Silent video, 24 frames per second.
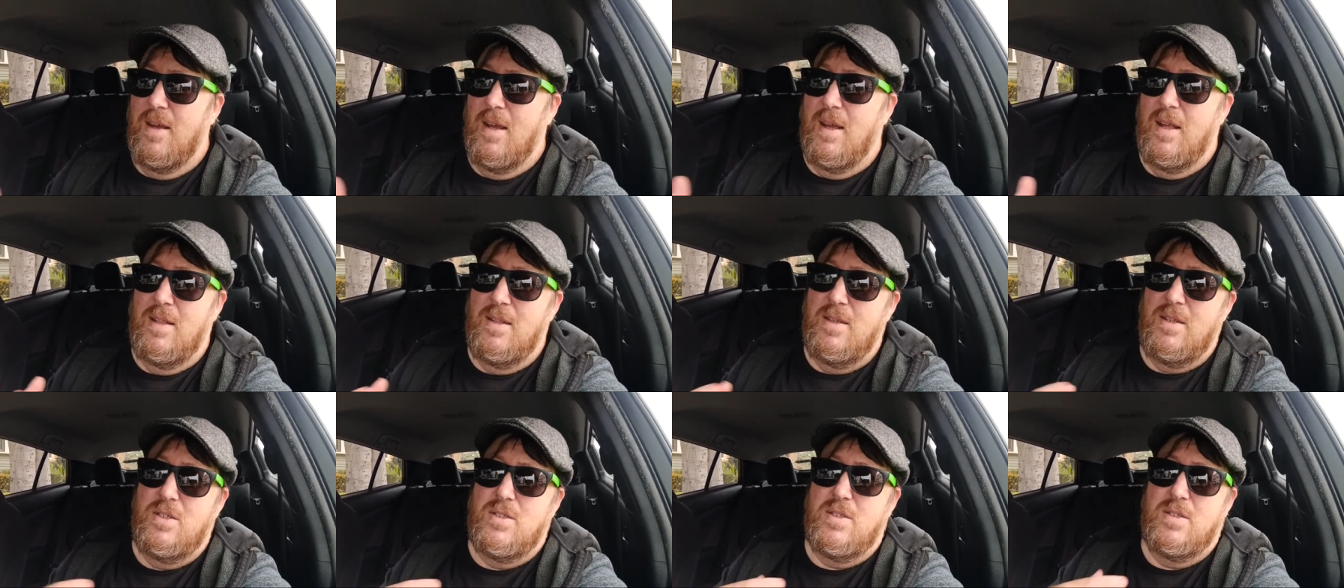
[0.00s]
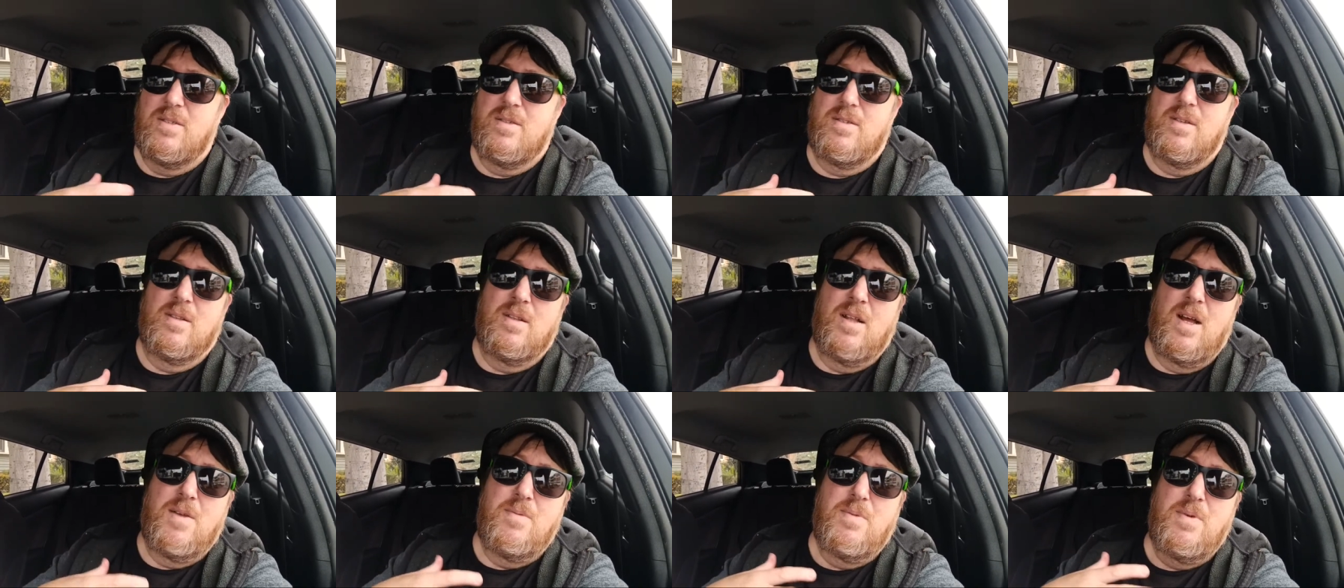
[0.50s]
At least a
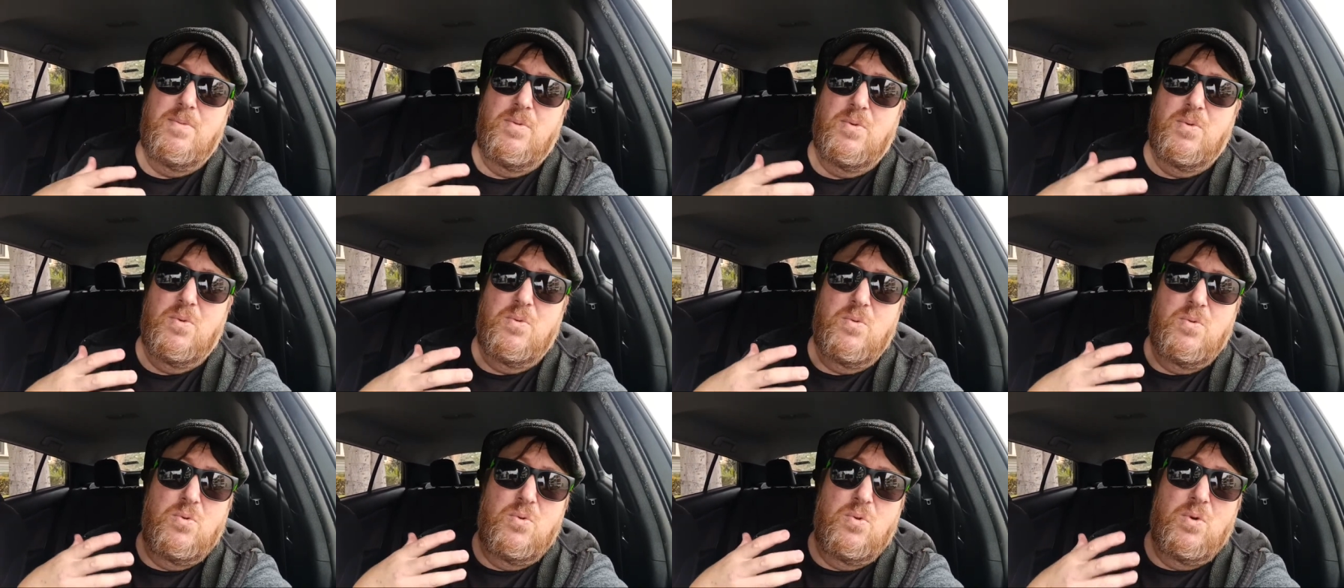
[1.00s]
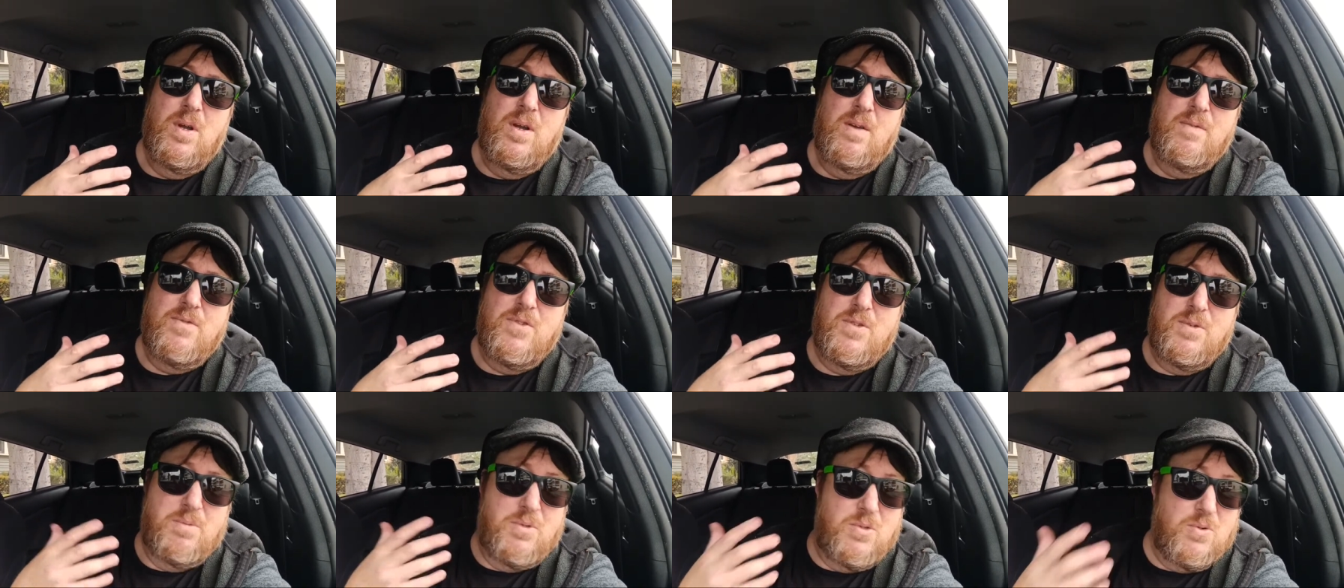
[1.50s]
lot of people who have
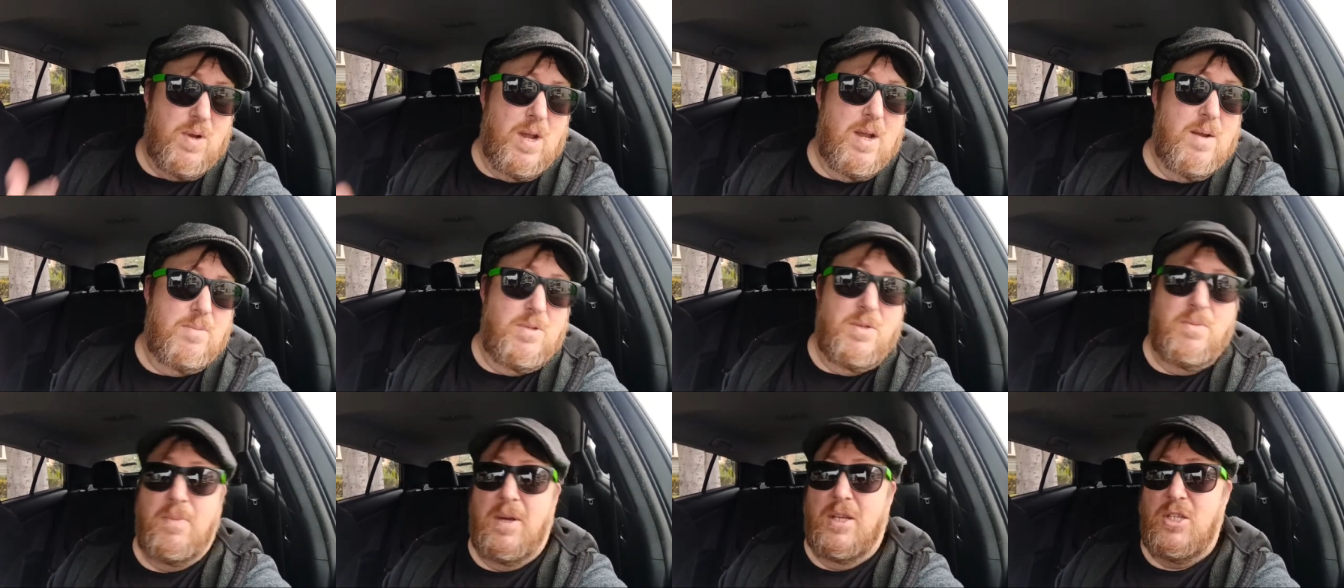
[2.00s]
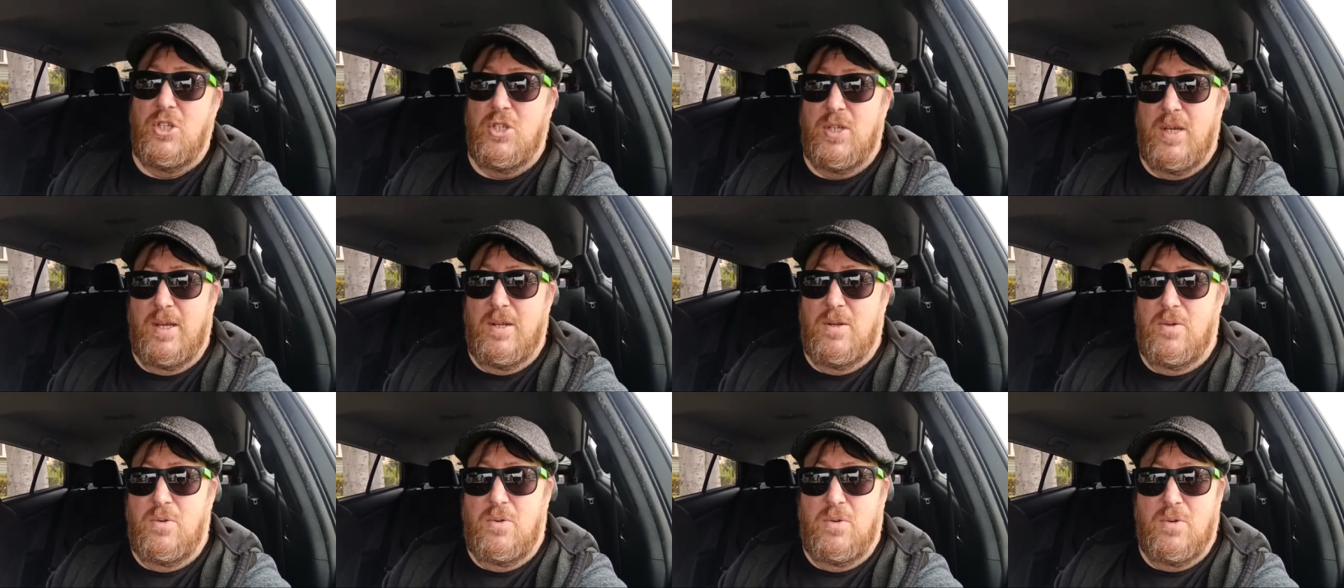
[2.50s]
subscribed to my
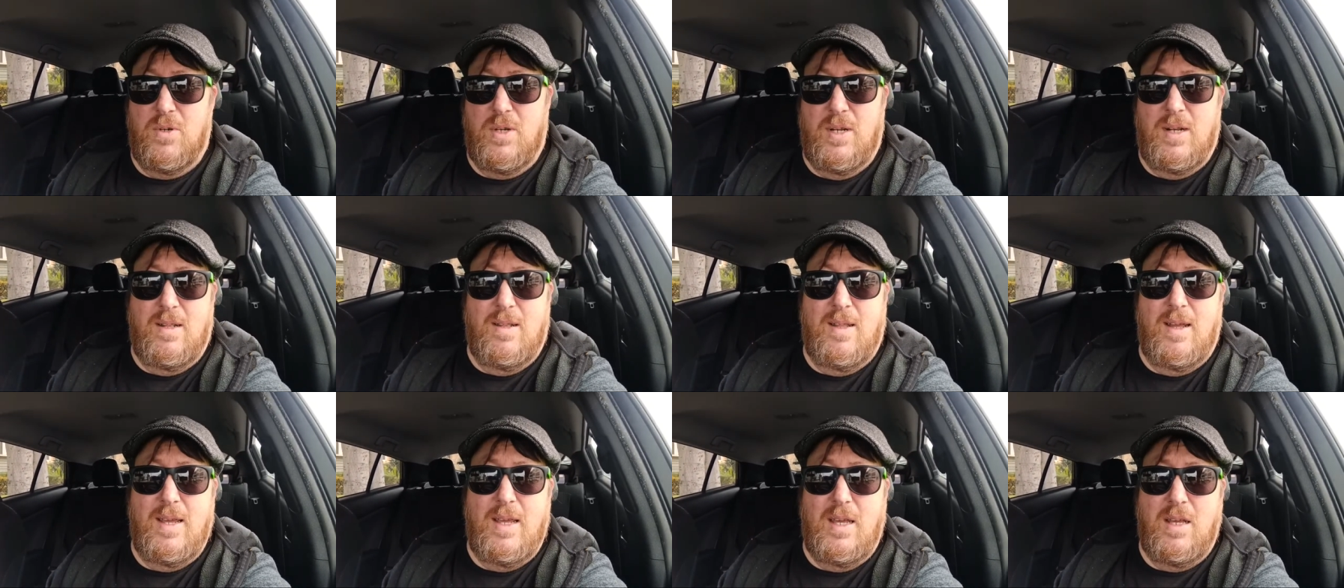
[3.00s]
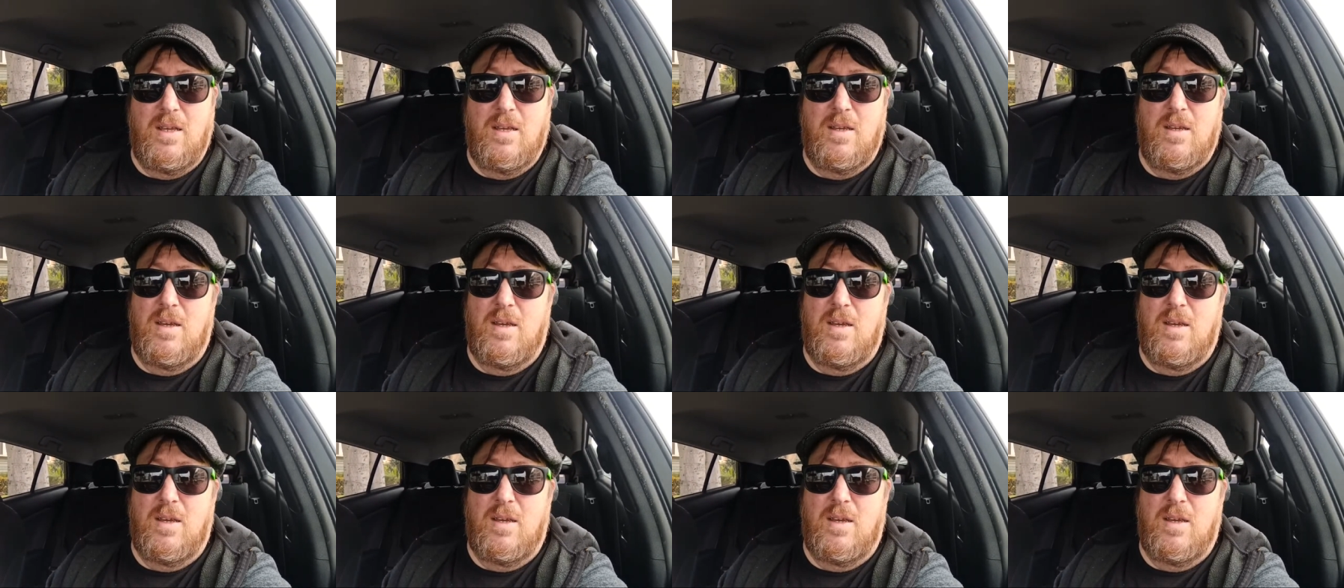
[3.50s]
channel are gonna like.